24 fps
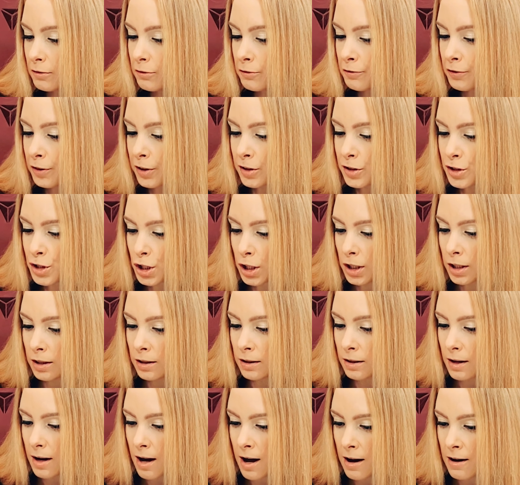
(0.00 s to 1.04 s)

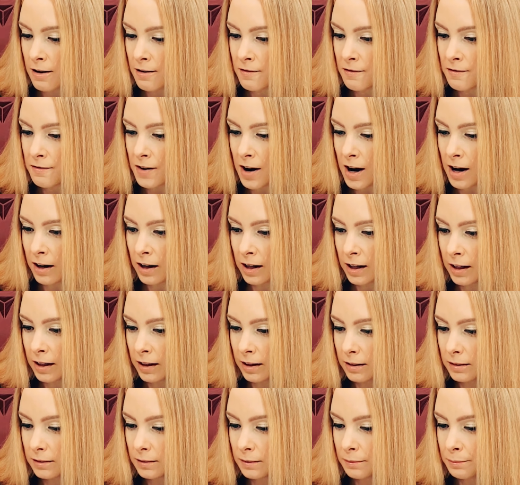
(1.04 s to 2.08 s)
version of
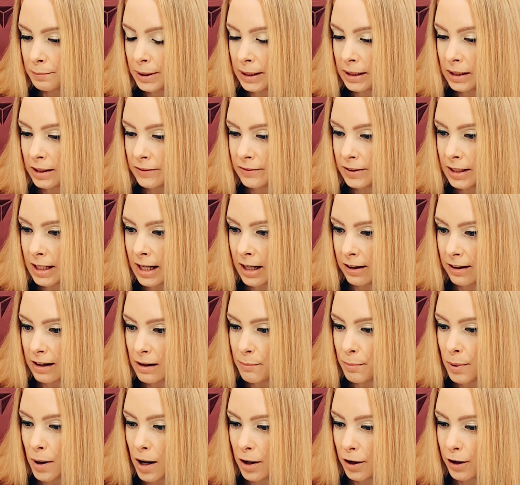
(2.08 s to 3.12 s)
our beloved
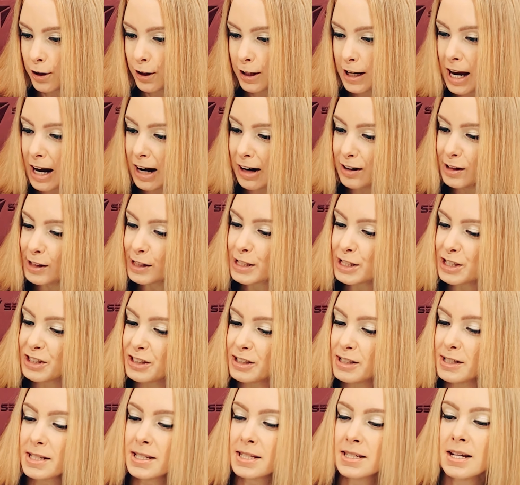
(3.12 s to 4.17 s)
Harry Potter
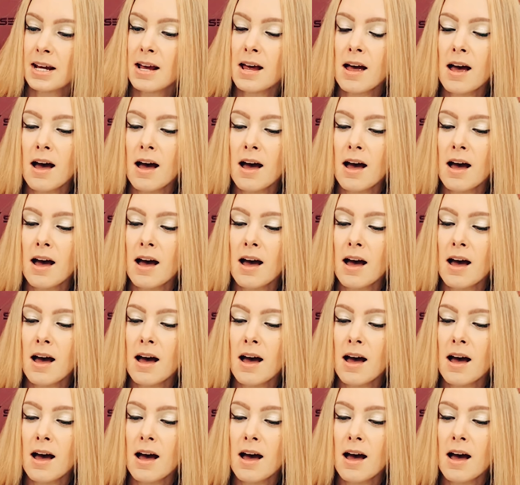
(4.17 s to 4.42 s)
characters.